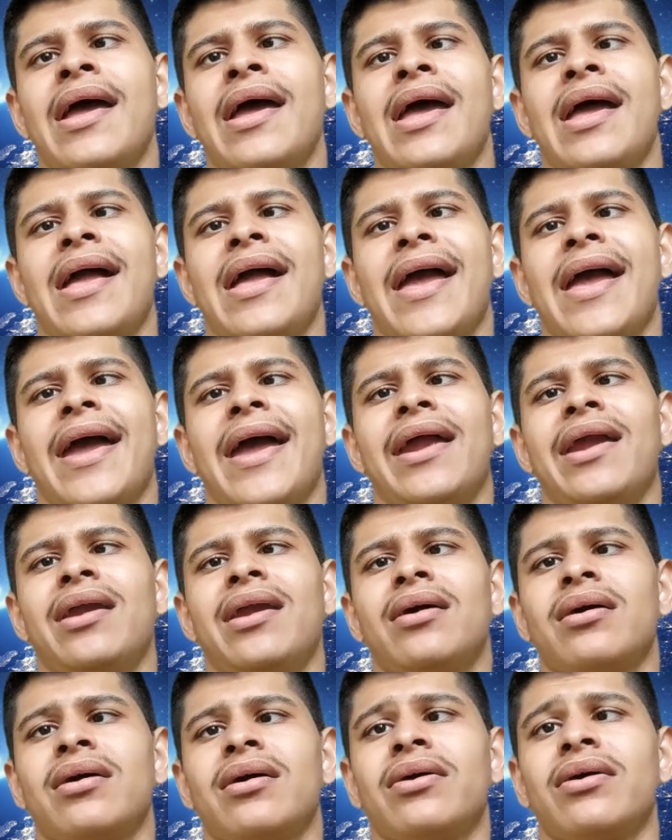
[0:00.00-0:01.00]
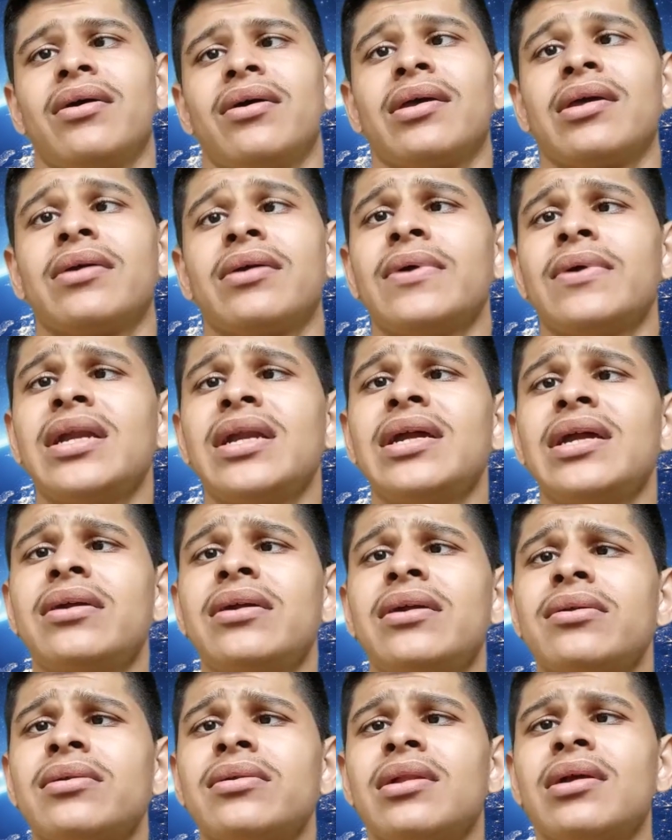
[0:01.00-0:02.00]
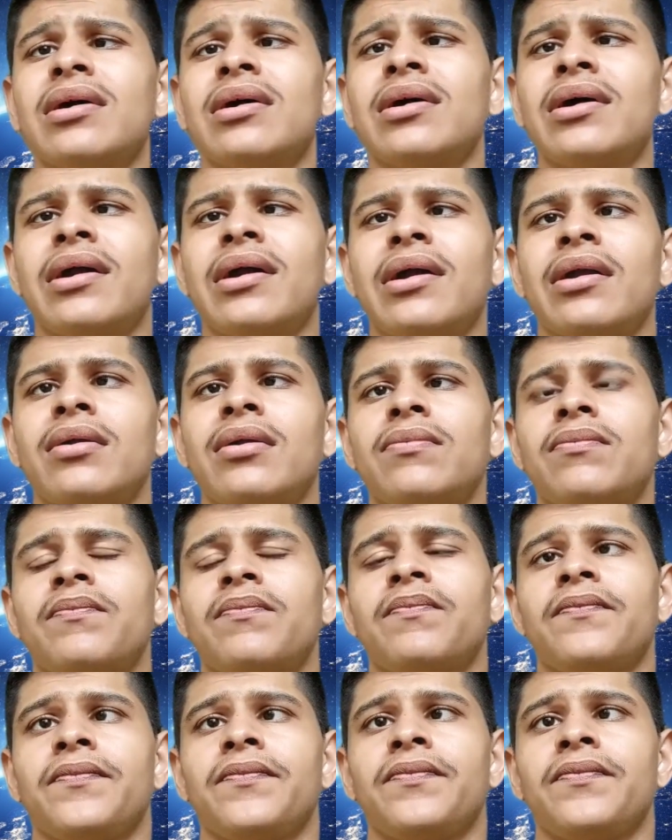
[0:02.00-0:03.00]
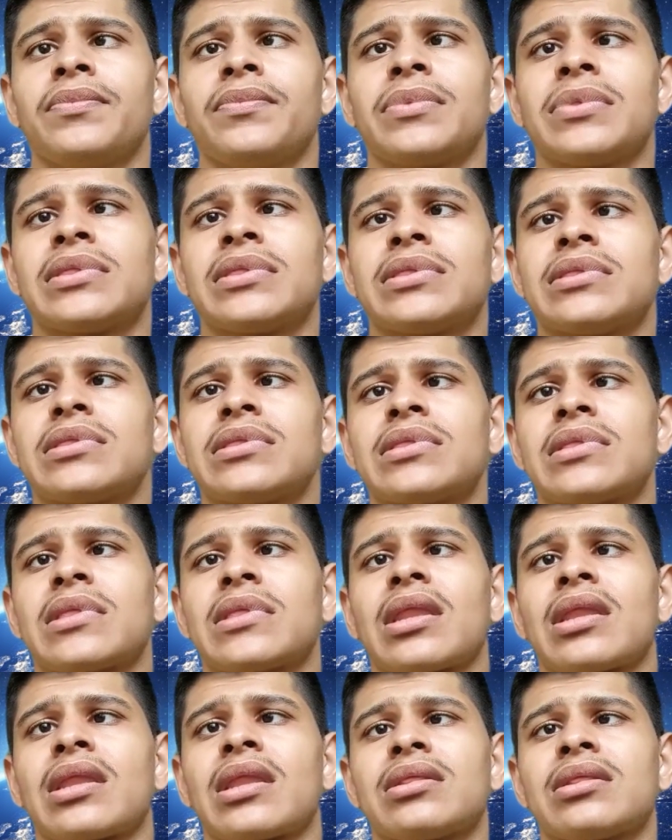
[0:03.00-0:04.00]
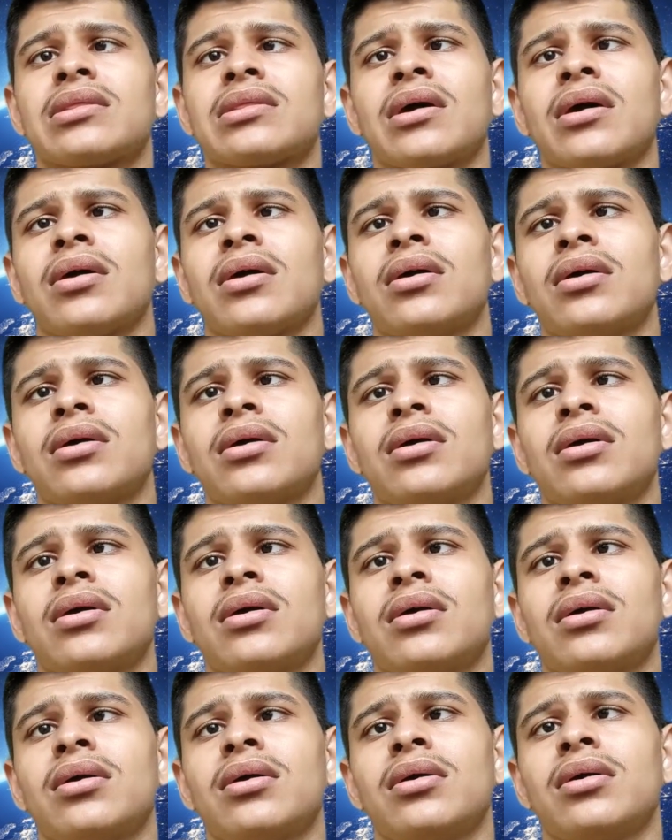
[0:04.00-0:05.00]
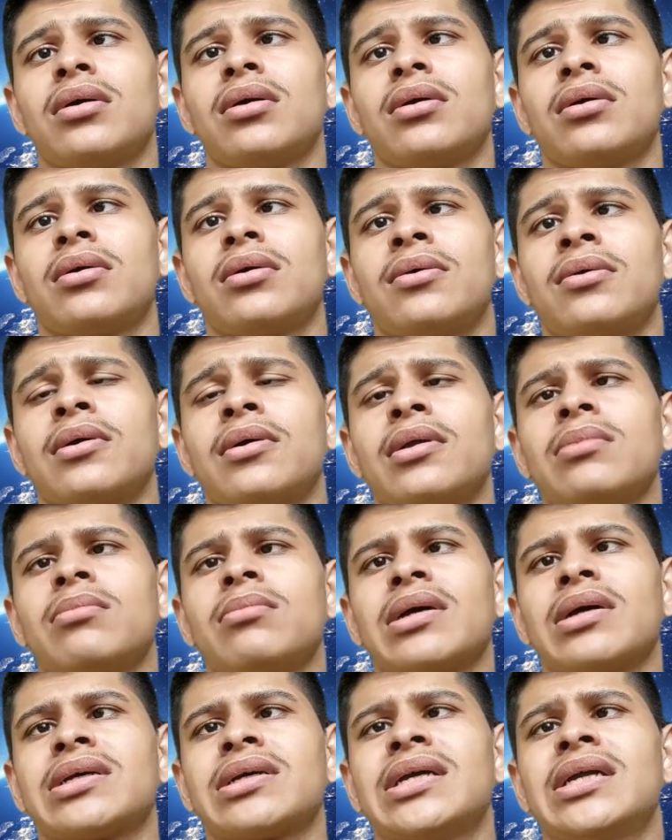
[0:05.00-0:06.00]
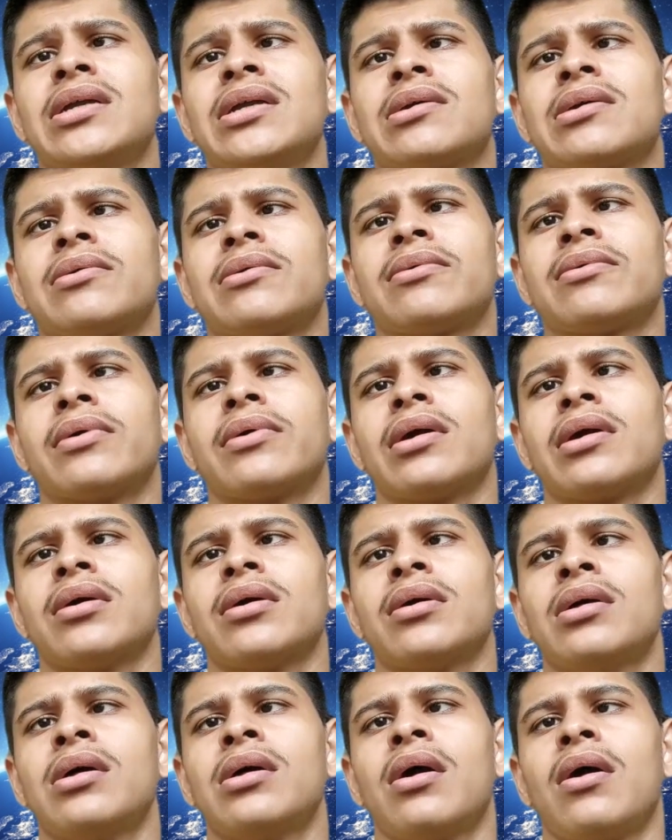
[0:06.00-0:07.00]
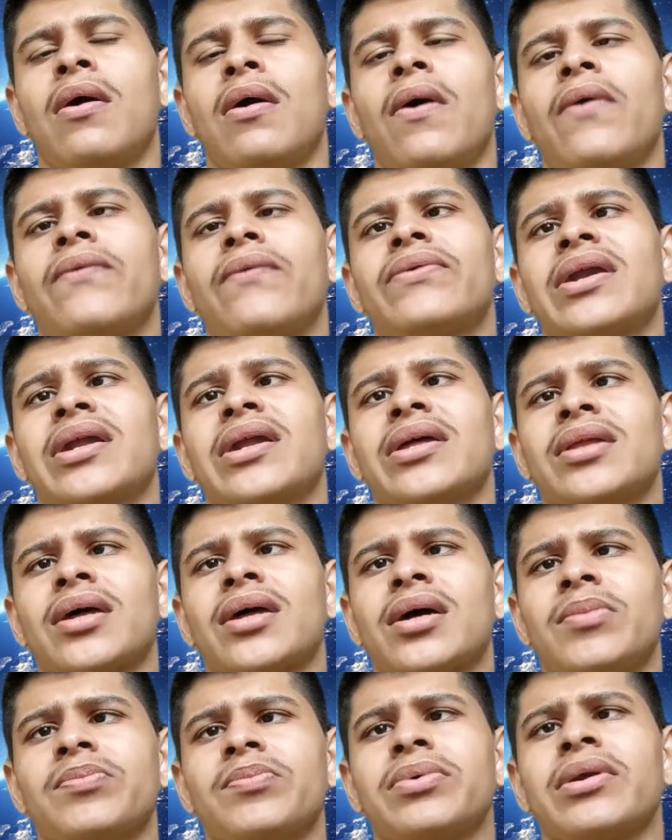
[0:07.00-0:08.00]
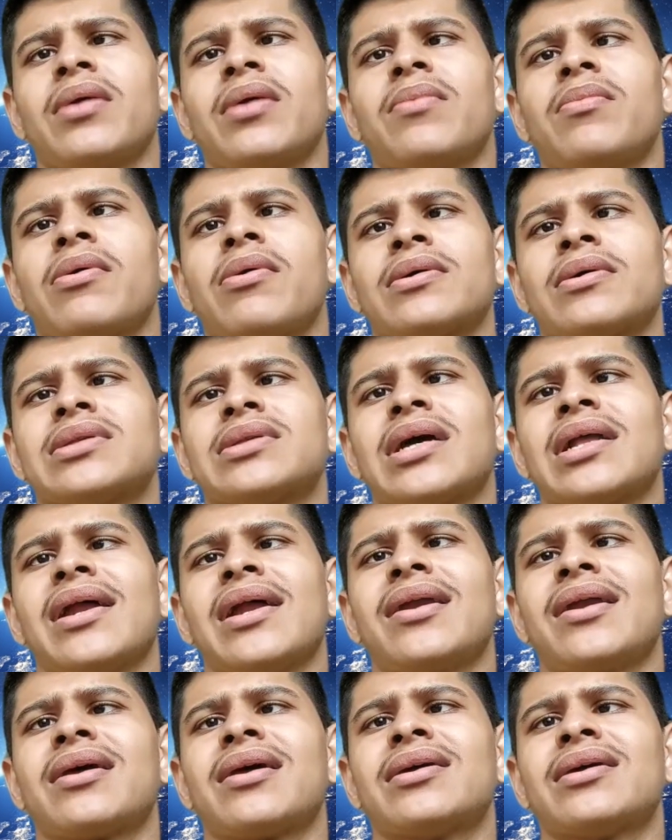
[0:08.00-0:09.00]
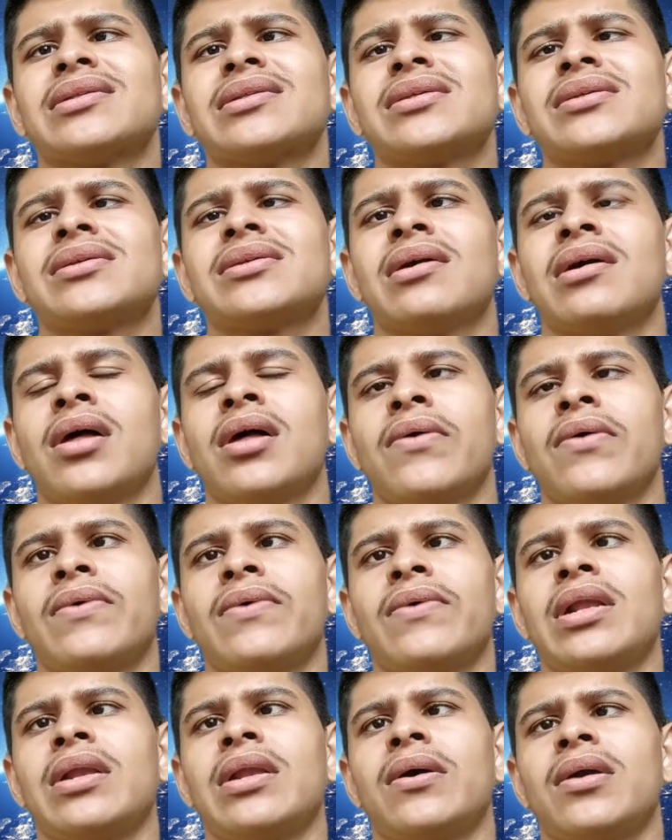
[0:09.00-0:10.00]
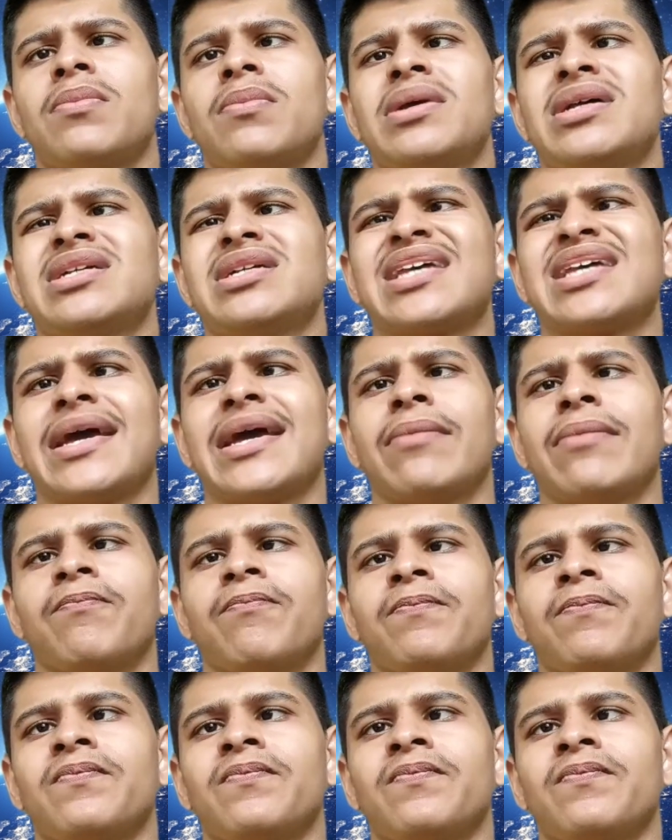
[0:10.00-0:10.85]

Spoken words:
And you will need to learn the whole machine code of another computer because the electricals will not be same.